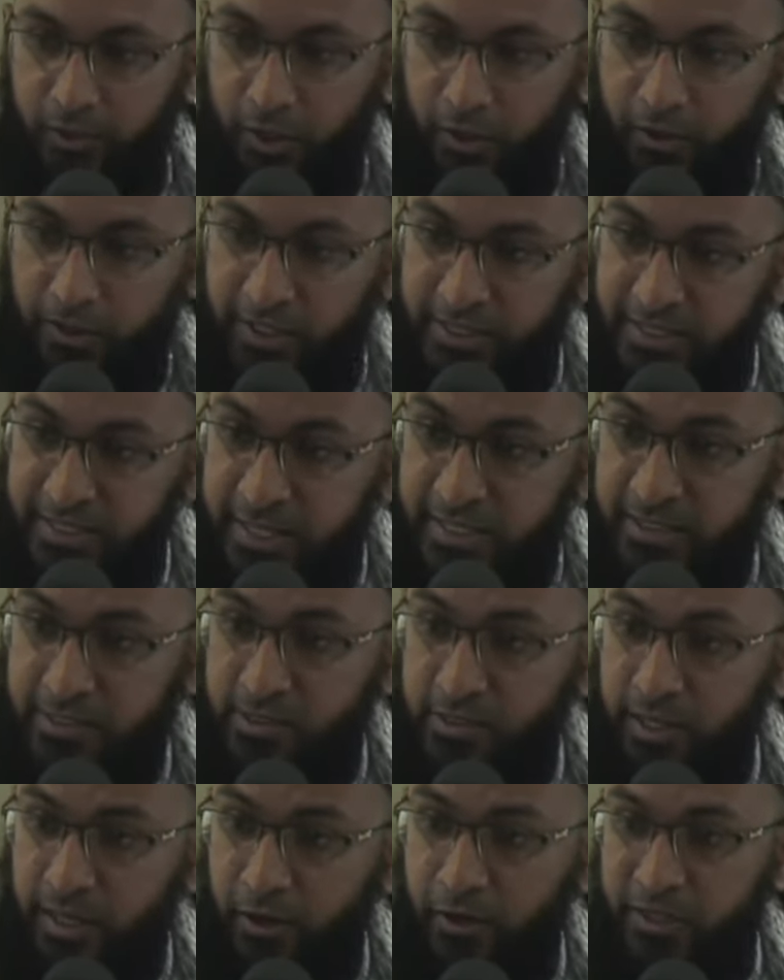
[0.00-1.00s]
or the sex,
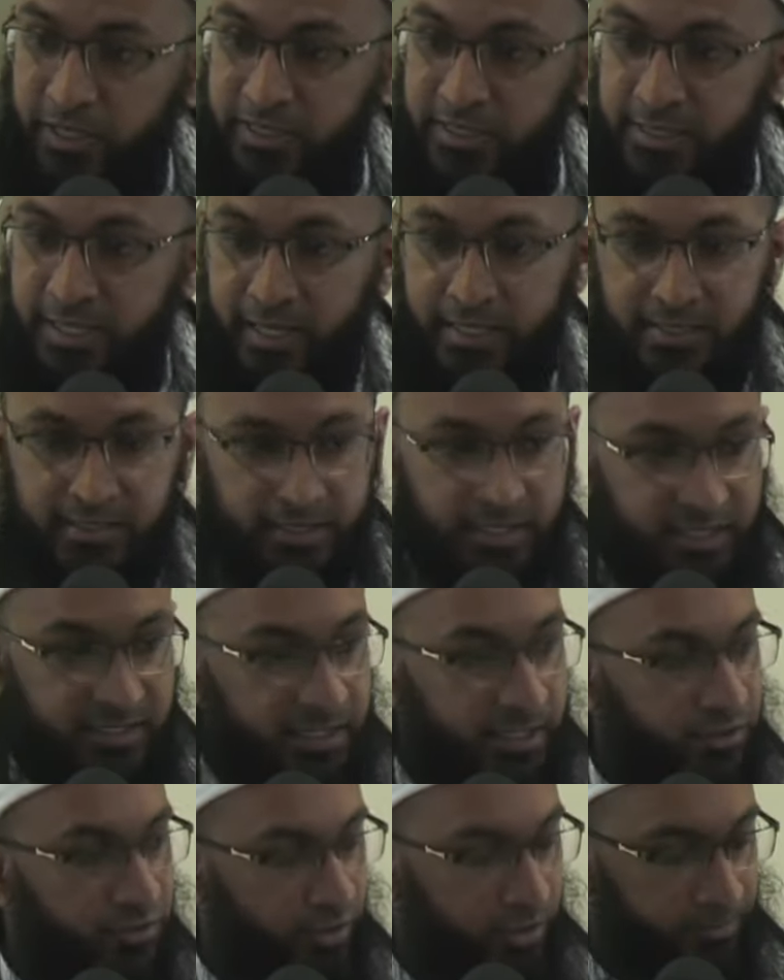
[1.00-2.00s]
or the sex,
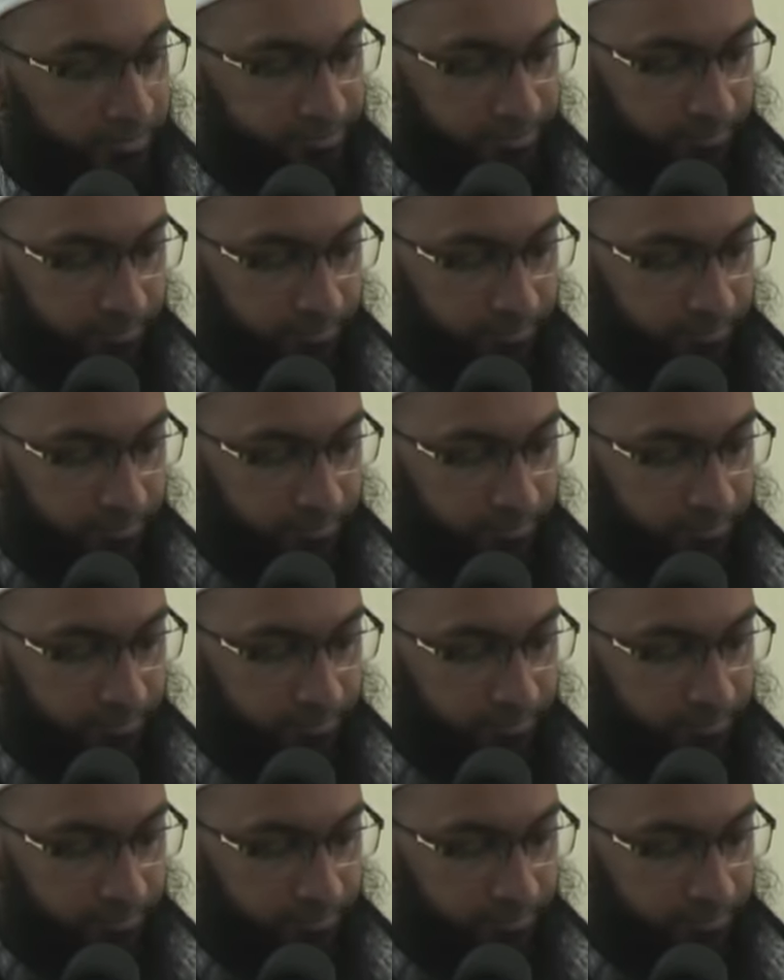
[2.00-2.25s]
etc.